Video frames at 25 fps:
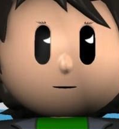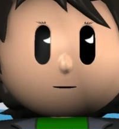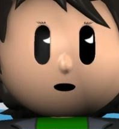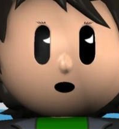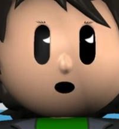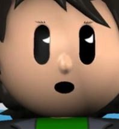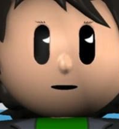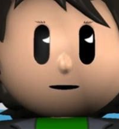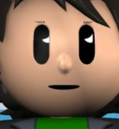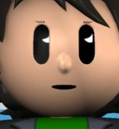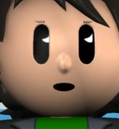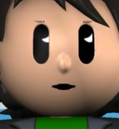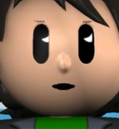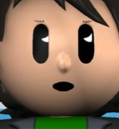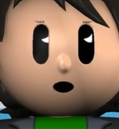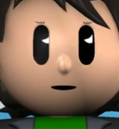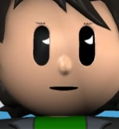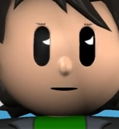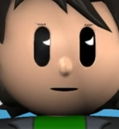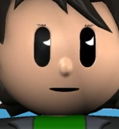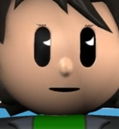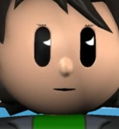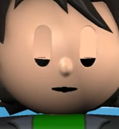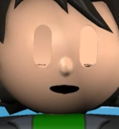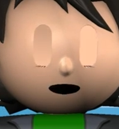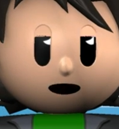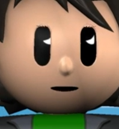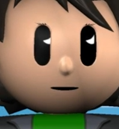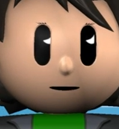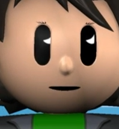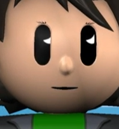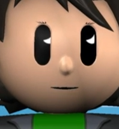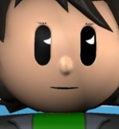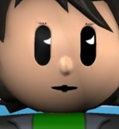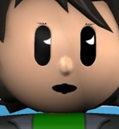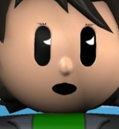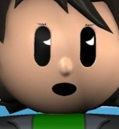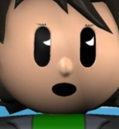we follow the
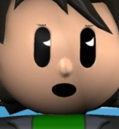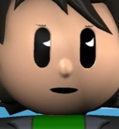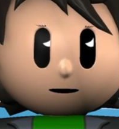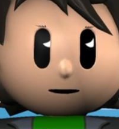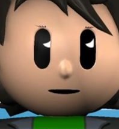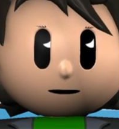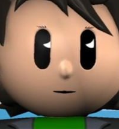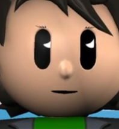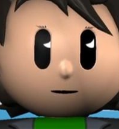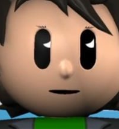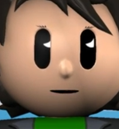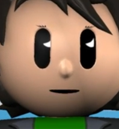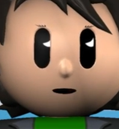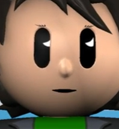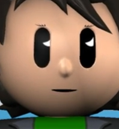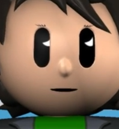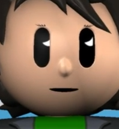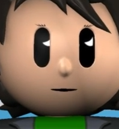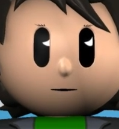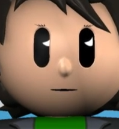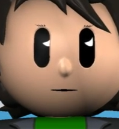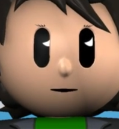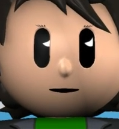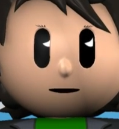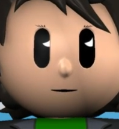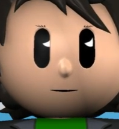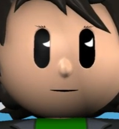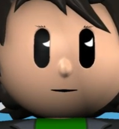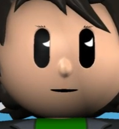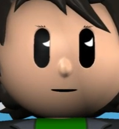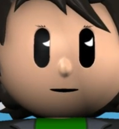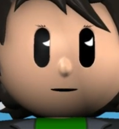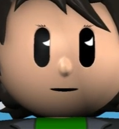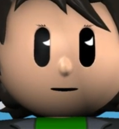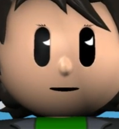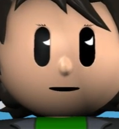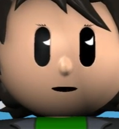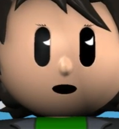trials and tribulations of
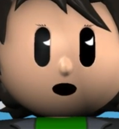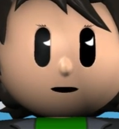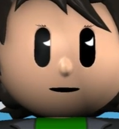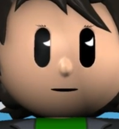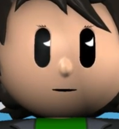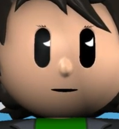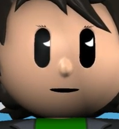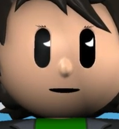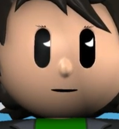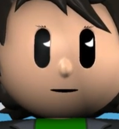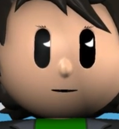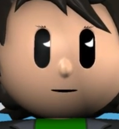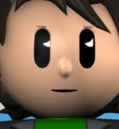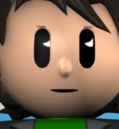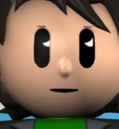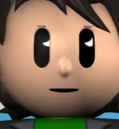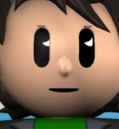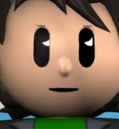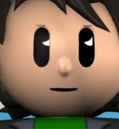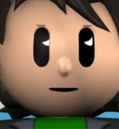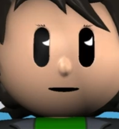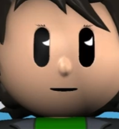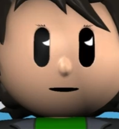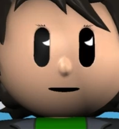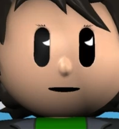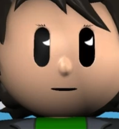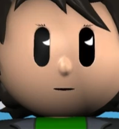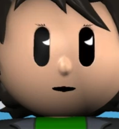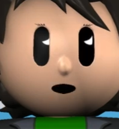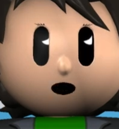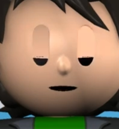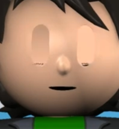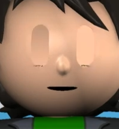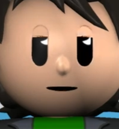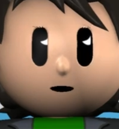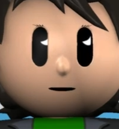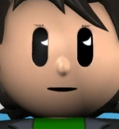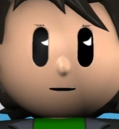the family as they
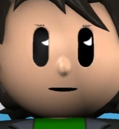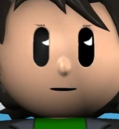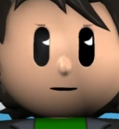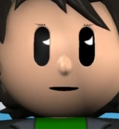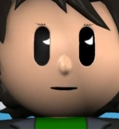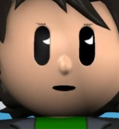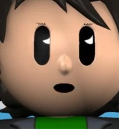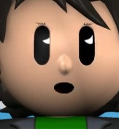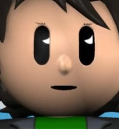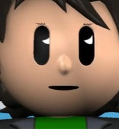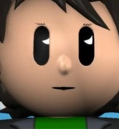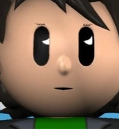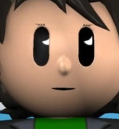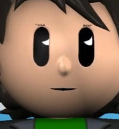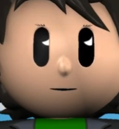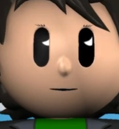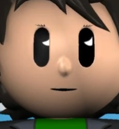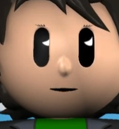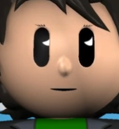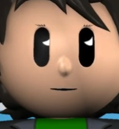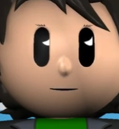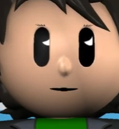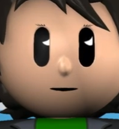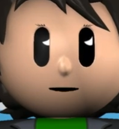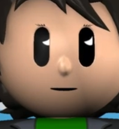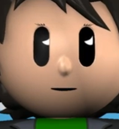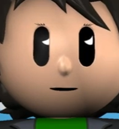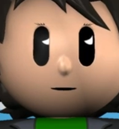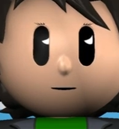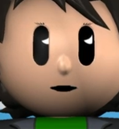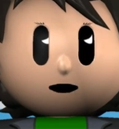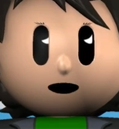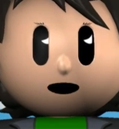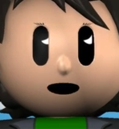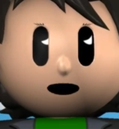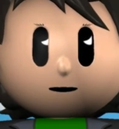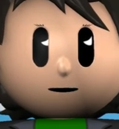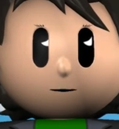interact with the new presence in their
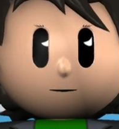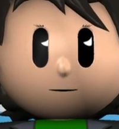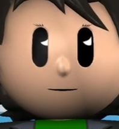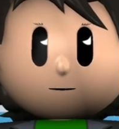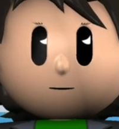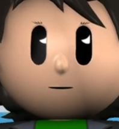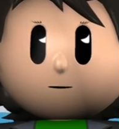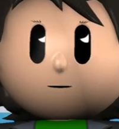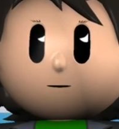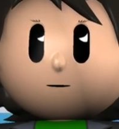lives.